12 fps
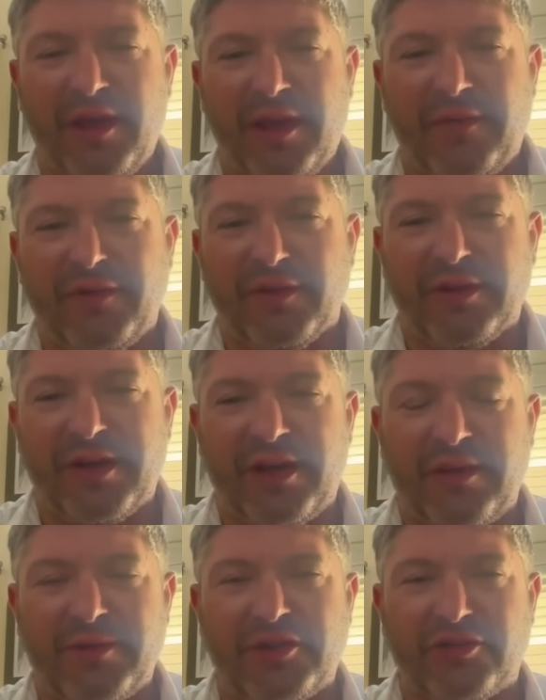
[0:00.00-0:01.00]
If you look at
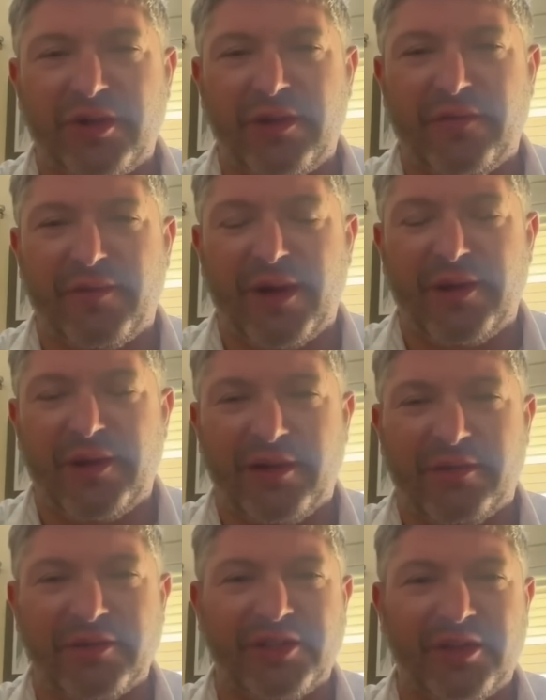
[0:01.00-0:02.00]
imagery of what
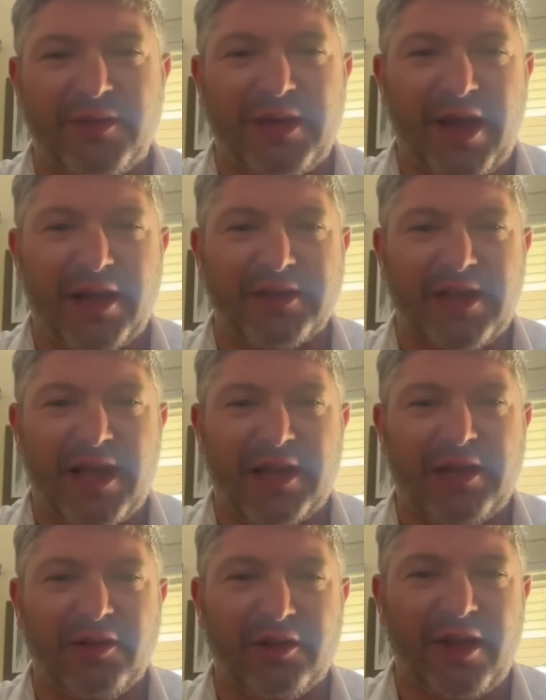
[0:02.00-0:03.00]
Hiroshima and
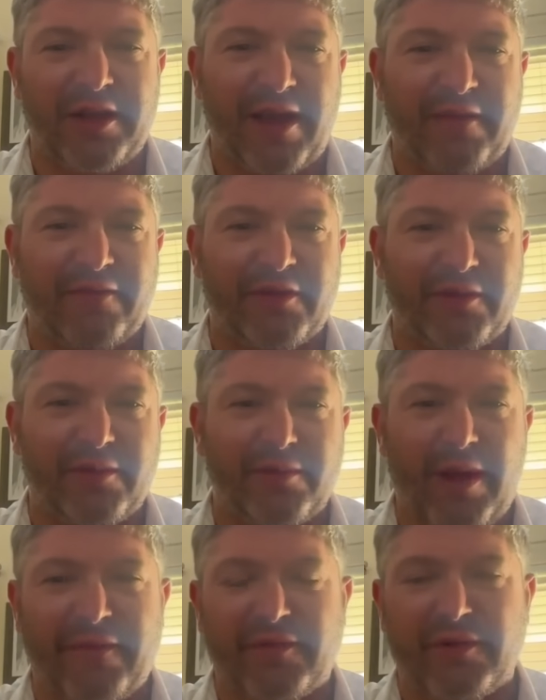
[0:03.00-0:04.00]
Nagasaki looked like after
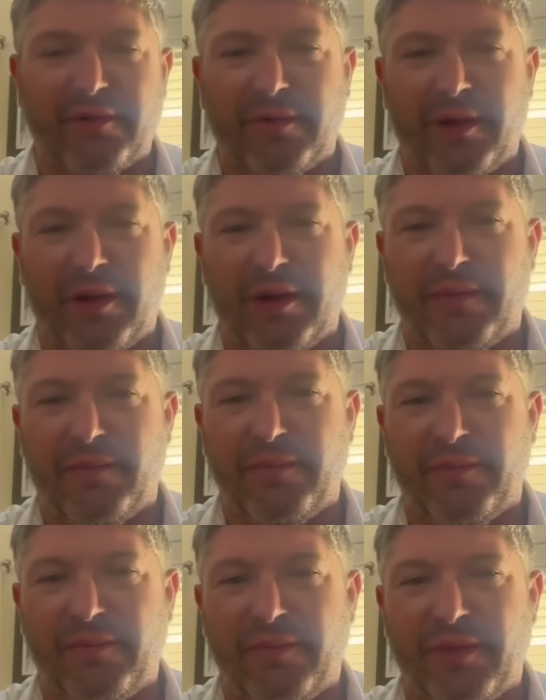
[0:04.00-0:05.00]
after um,
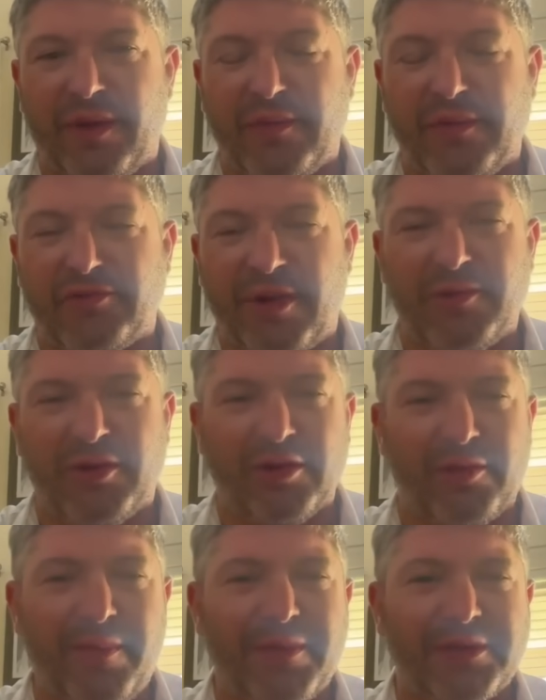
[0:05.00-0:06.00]
the, we dropped nuclear
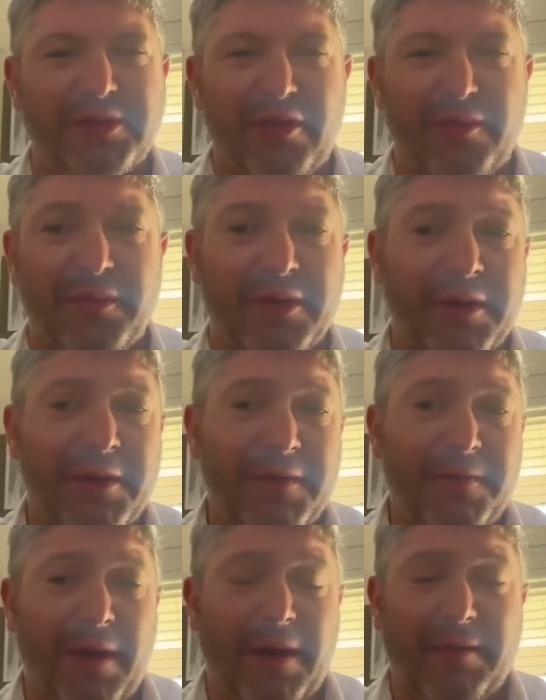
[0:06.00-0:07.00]
weapons on them,
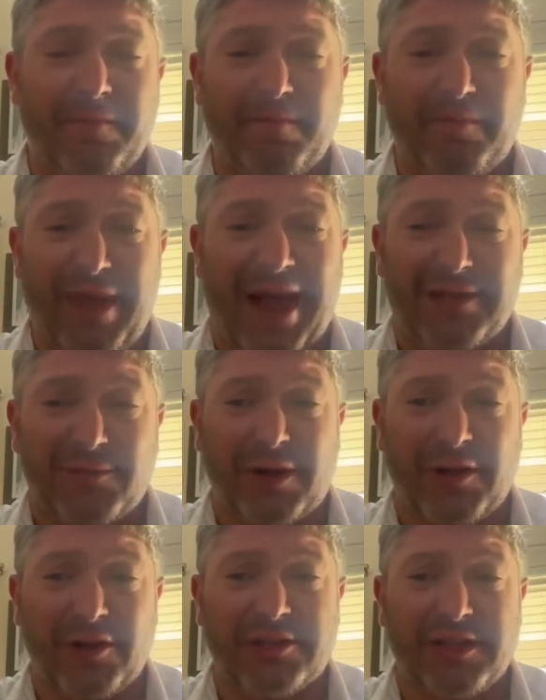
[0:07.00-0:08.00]
um, that's what
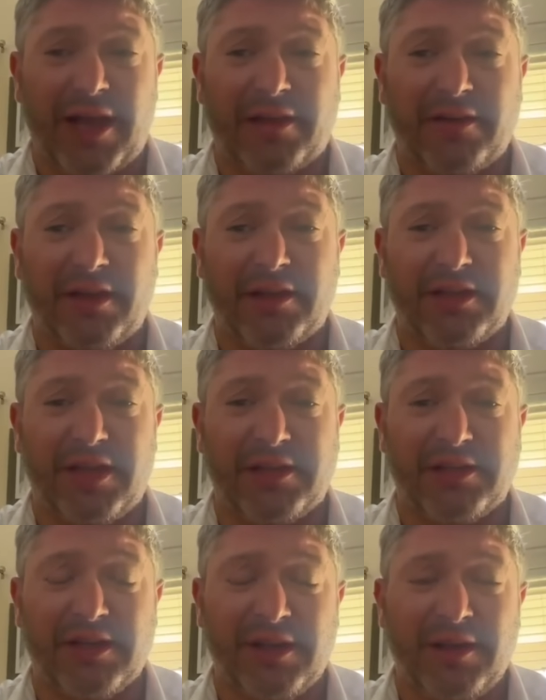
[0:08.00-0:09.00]
it looks like. It's
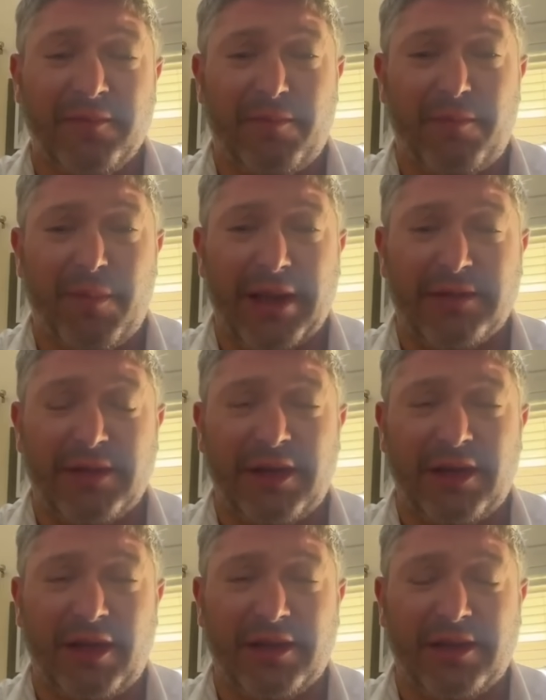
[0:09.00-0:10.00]
it's it's
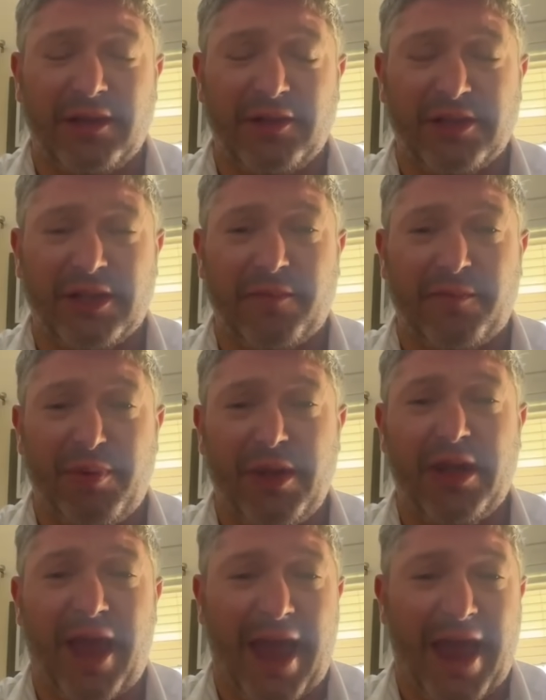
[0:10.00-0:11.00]
it, it, looks like a
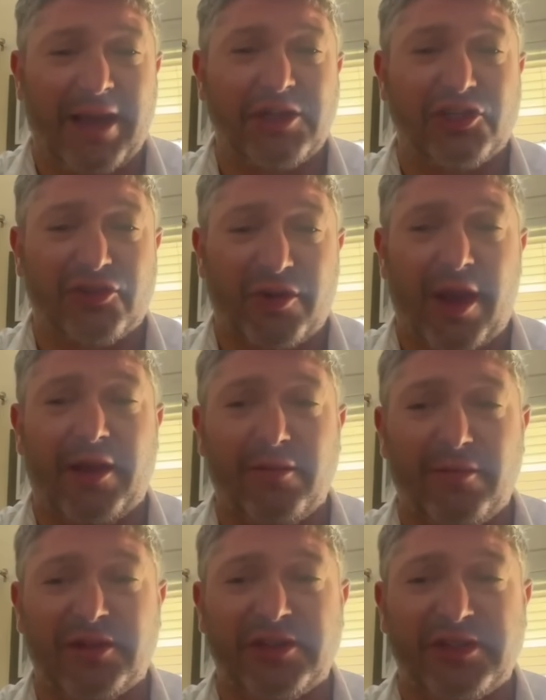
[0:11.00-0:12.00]
big ashtray,
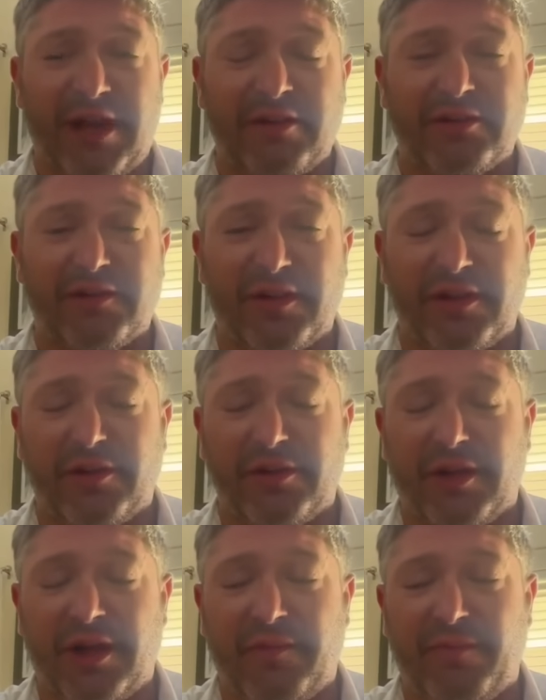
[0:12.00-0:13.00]
which sounds a
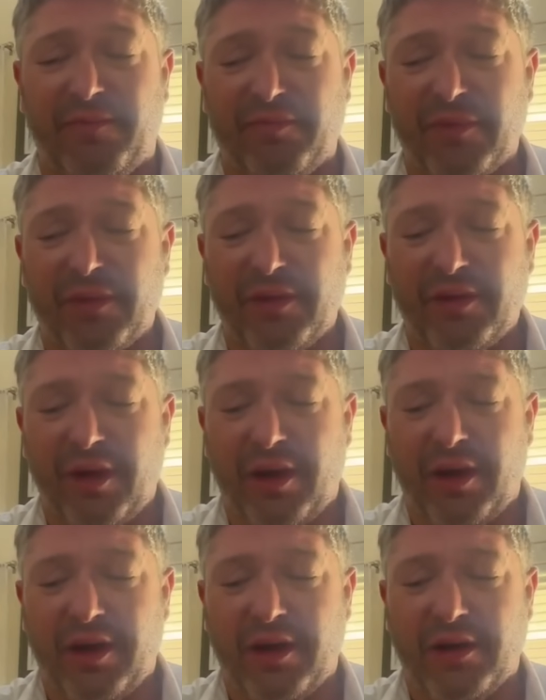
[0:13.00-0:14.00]
little um,
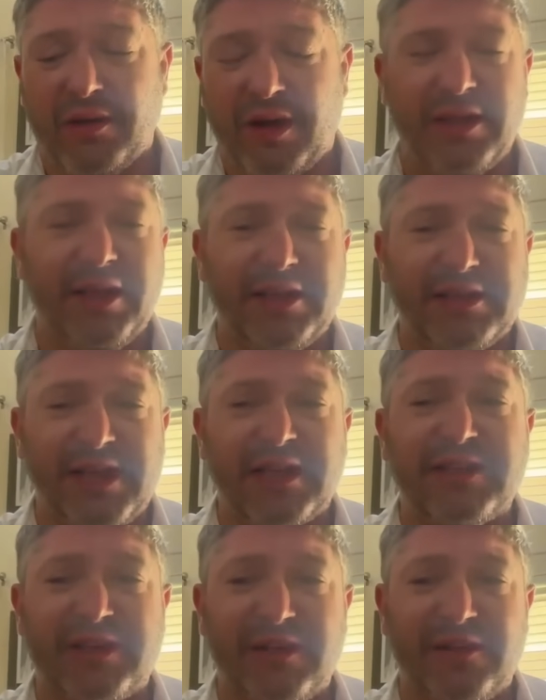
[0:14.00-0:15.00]
uh,
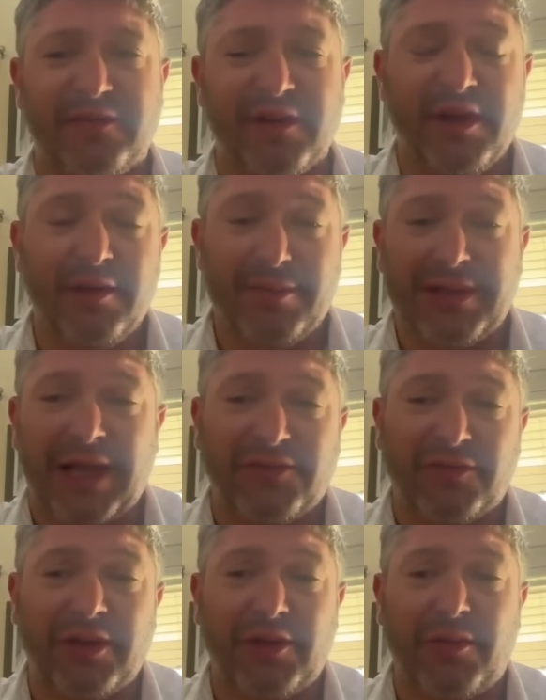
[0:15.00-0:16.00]
insensitive, but that's
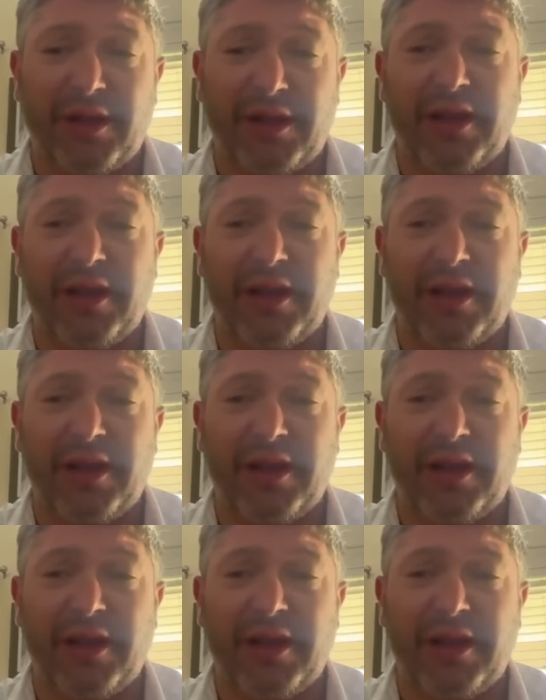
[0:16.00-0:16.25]
really what it